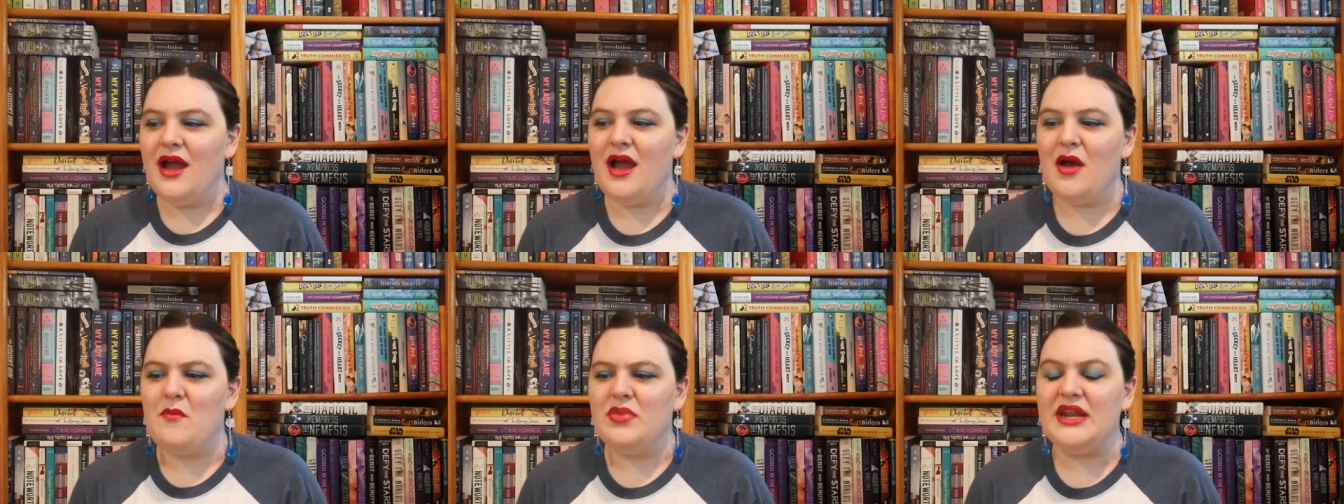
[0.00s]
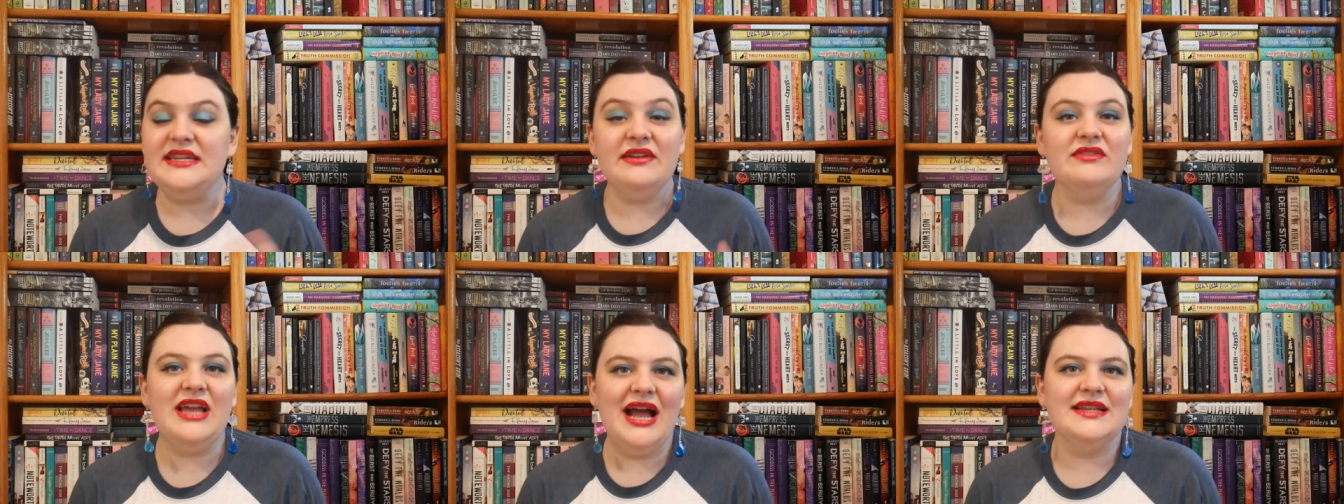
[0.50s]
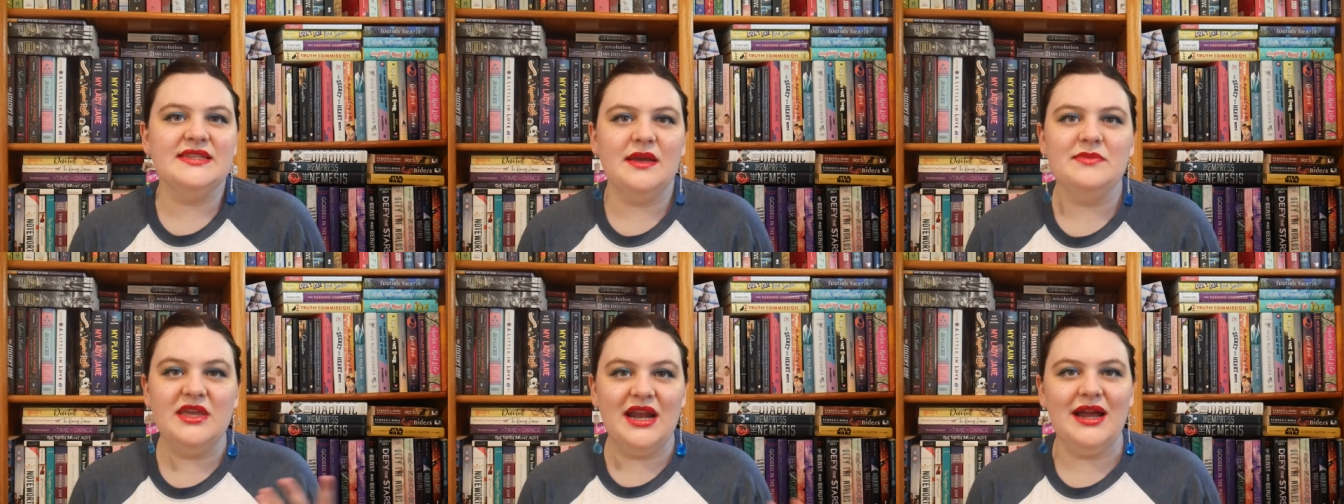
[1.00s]
um, but I definitely had
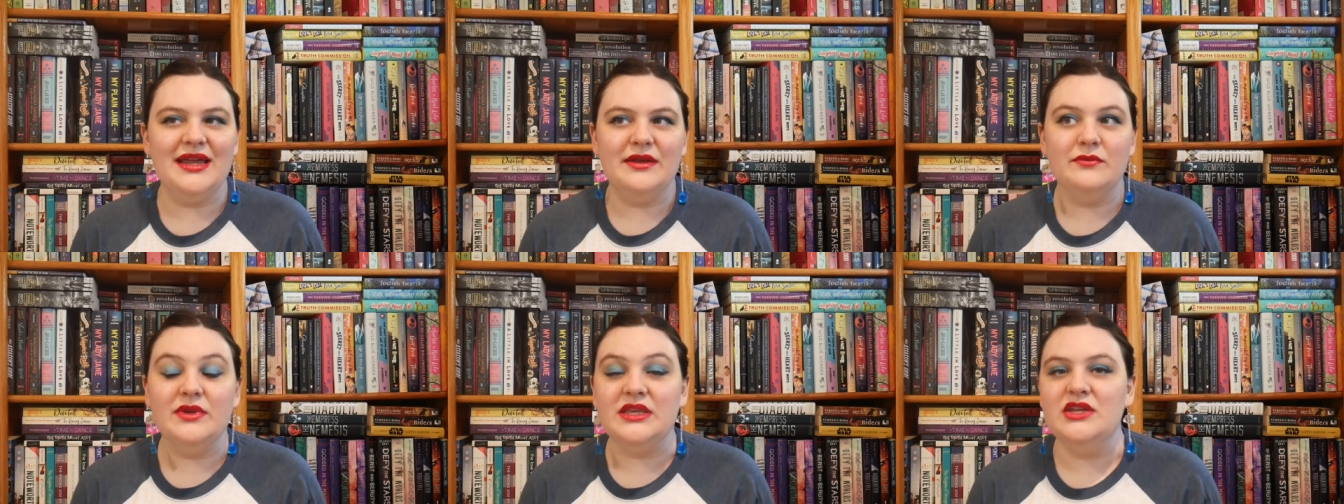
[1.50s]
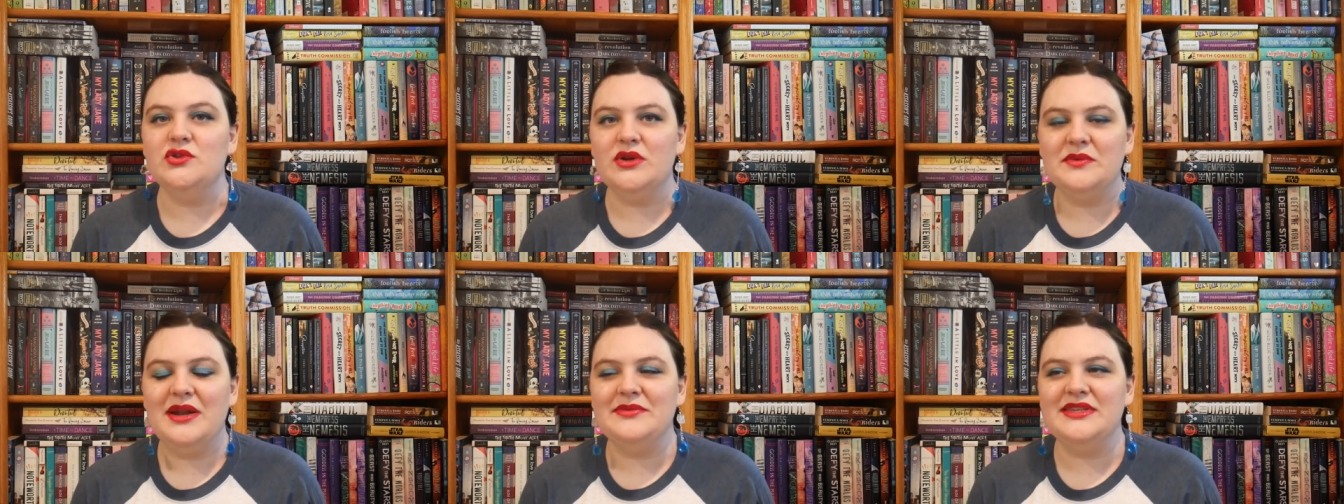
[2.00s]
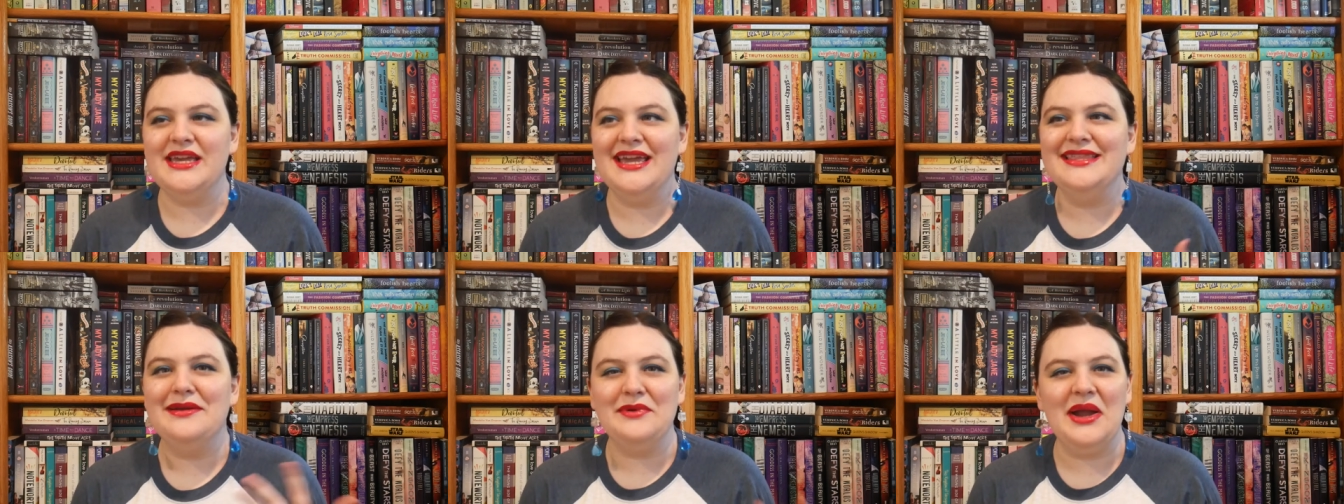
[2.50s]
some that I really enjoyed when I was a
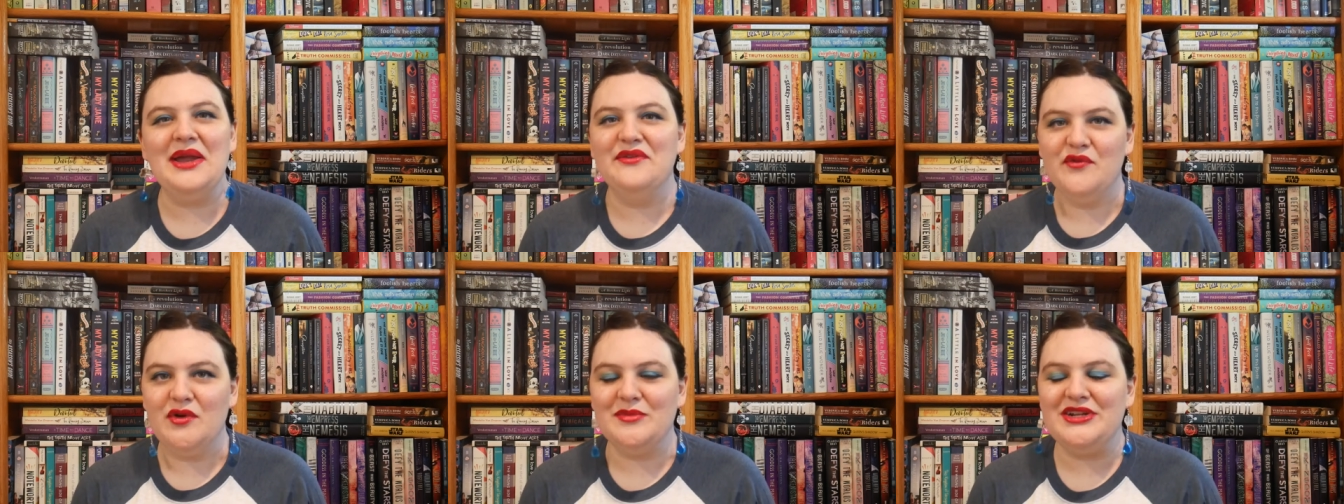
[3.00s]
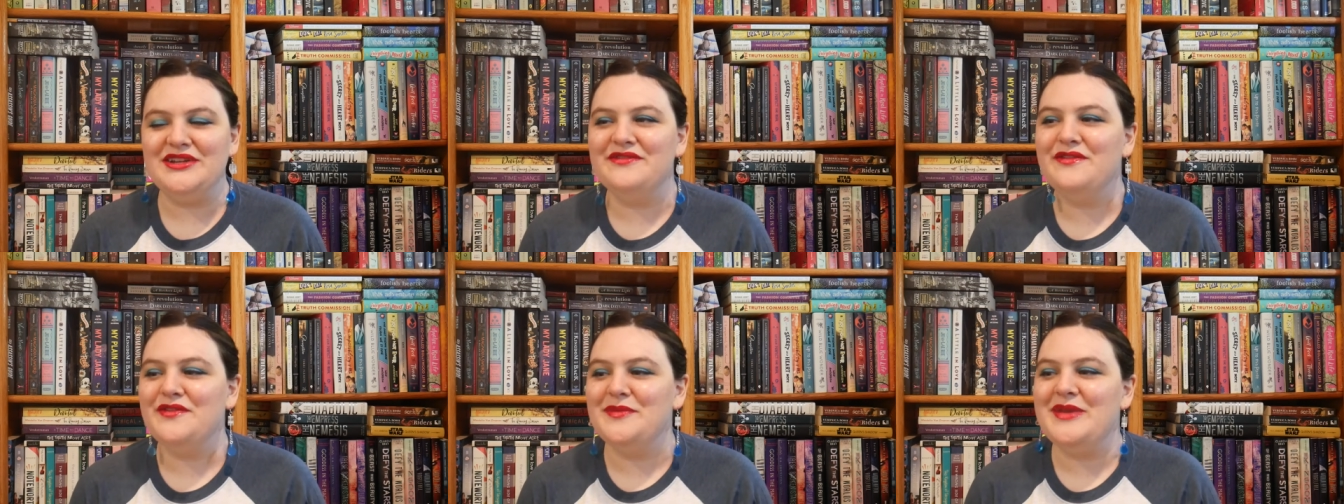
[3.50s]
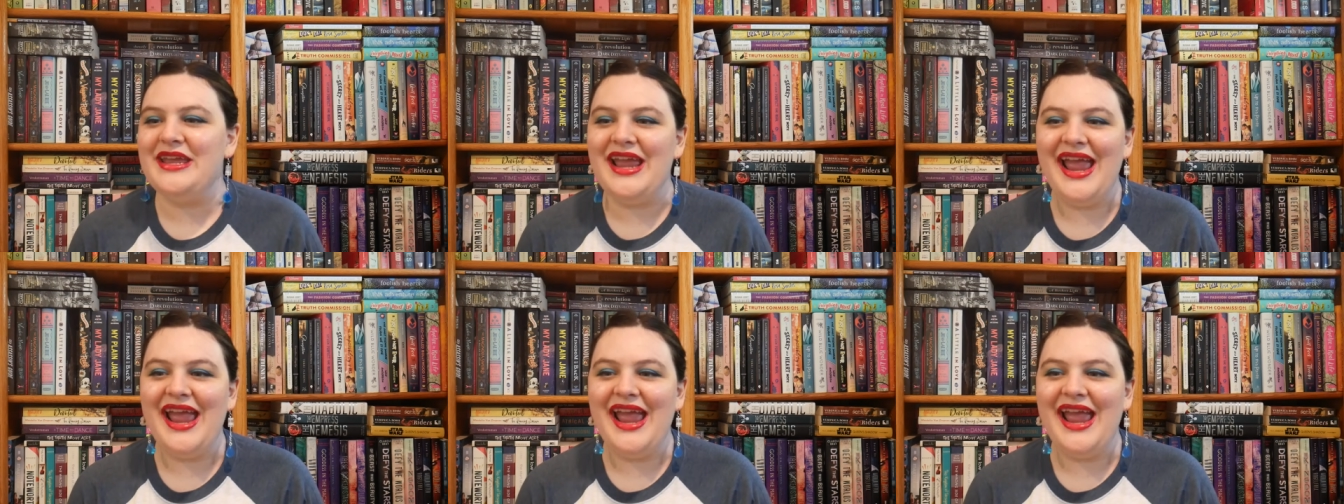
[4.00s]
kid that were kind of formative for me,